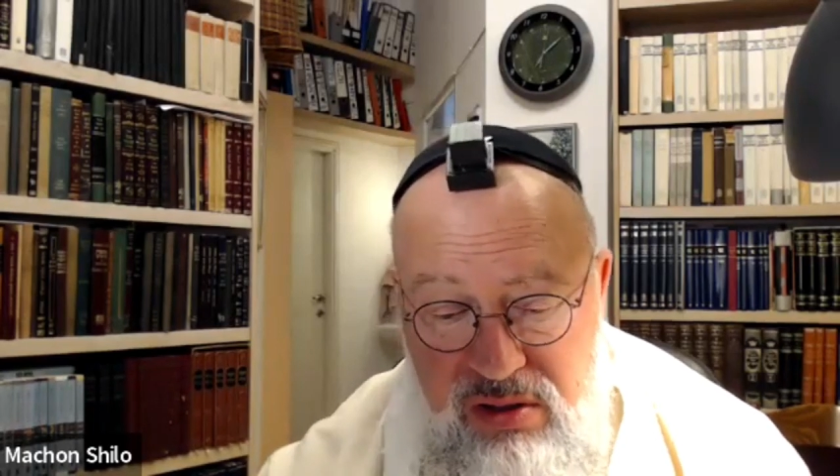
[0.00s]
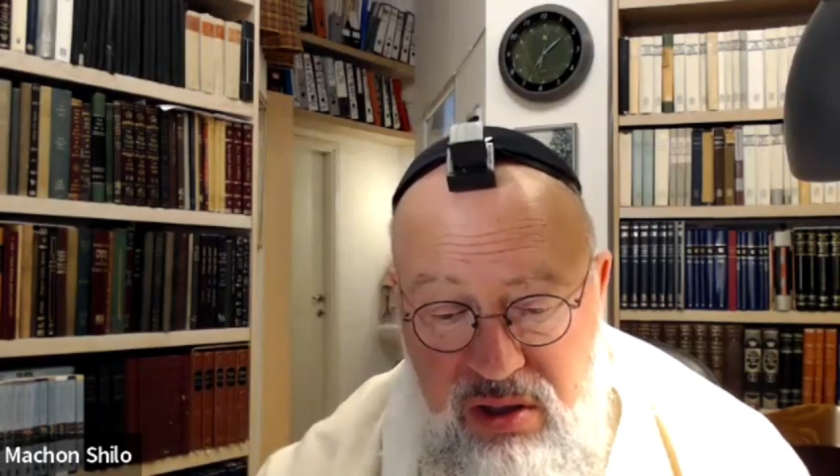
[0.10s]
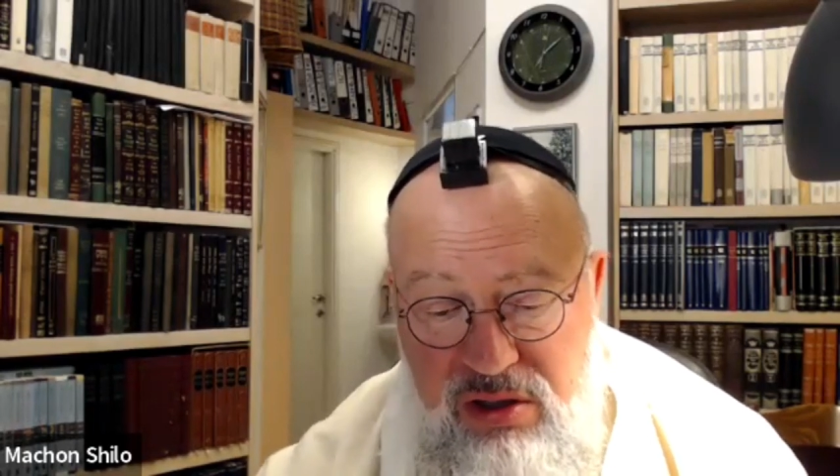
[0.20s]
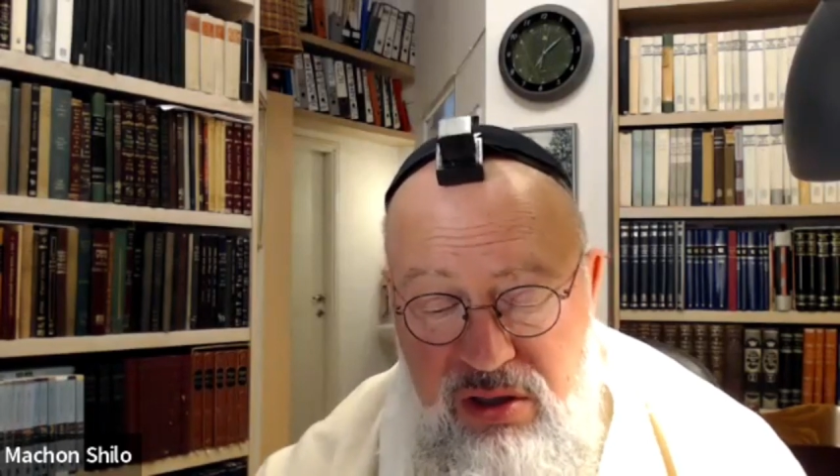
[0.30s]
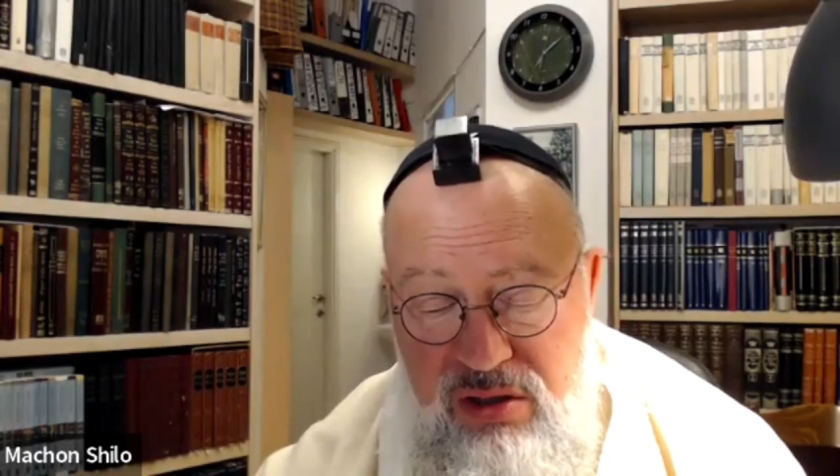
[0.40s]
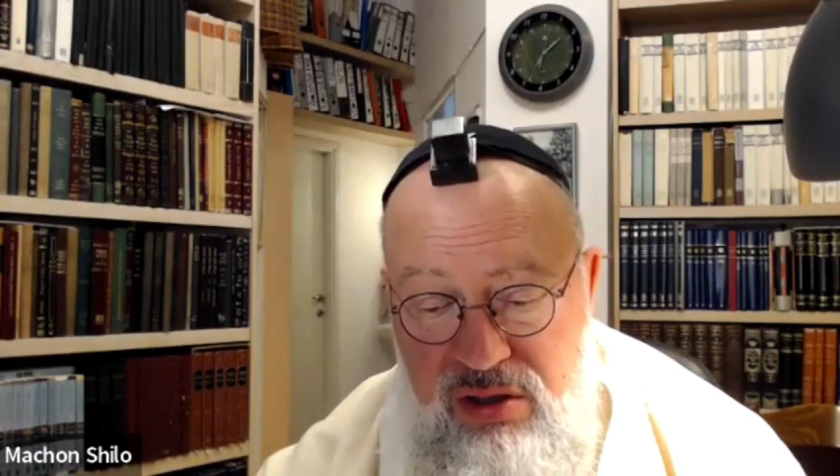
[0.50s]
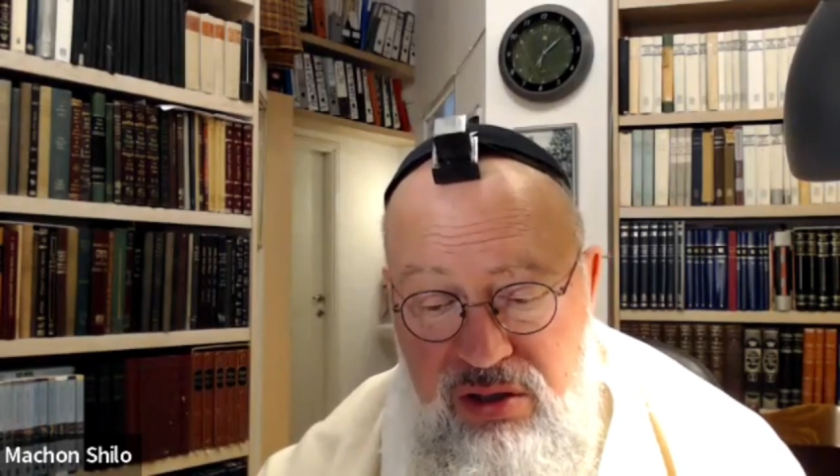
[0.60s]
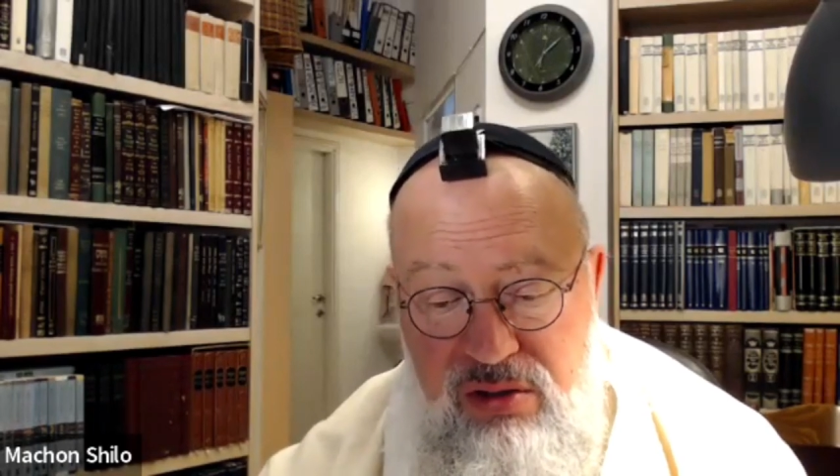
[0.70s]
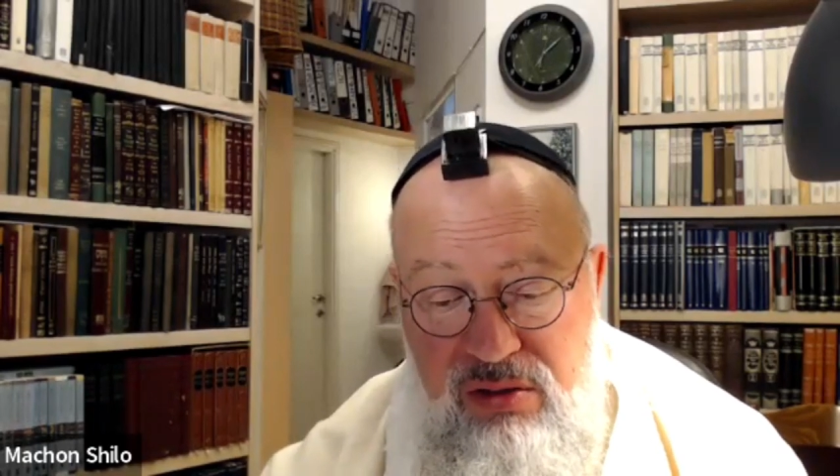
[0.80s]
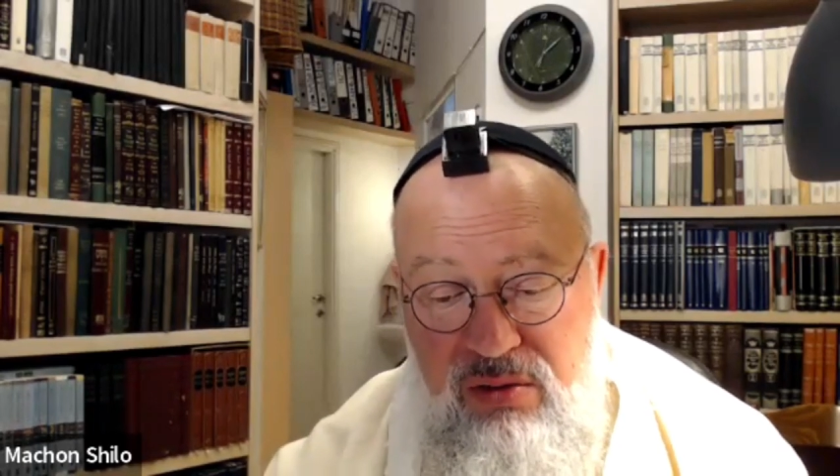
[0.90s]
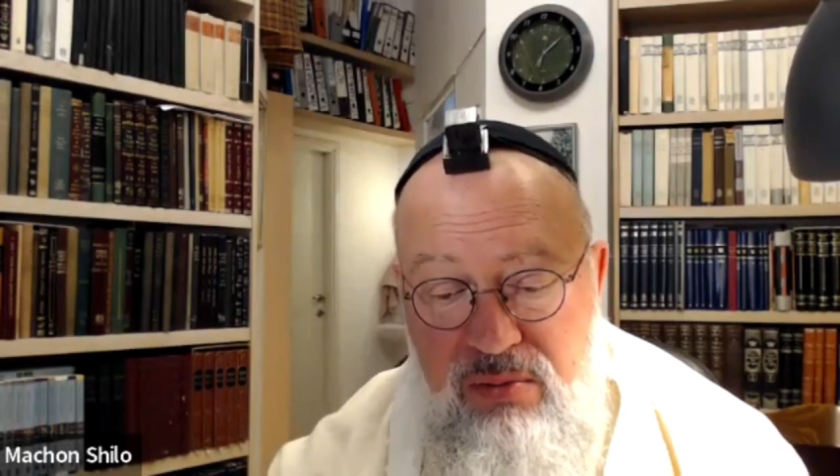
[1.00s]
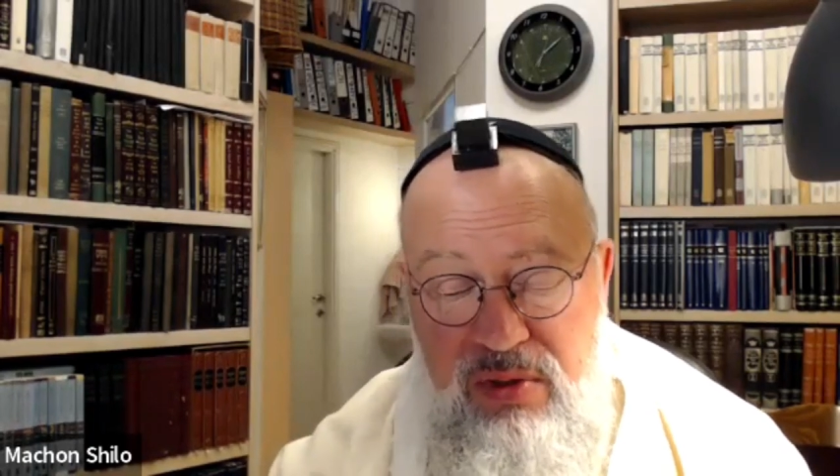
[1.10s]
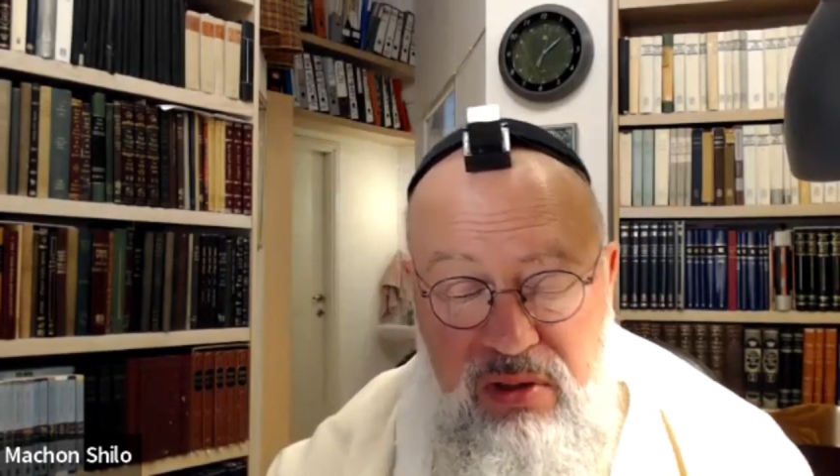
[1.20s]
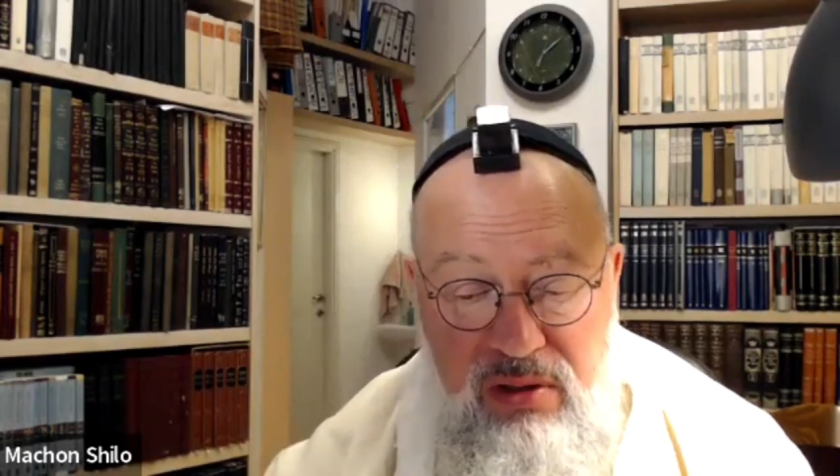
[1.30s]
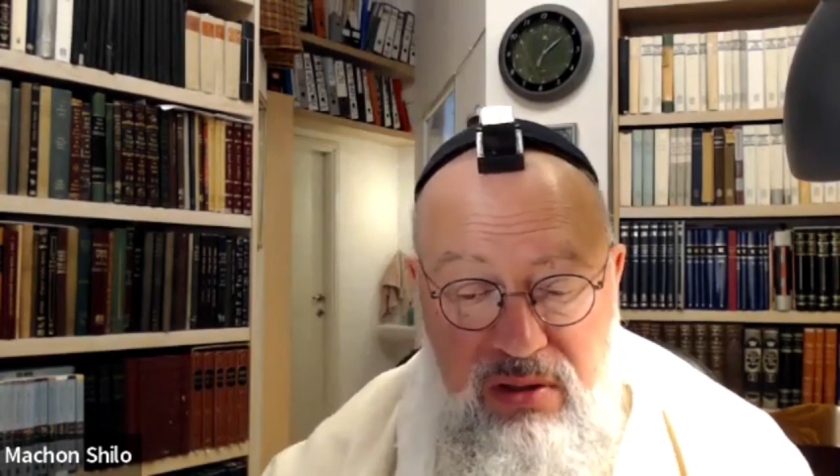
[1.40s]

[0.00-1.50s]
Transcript: such an addition to be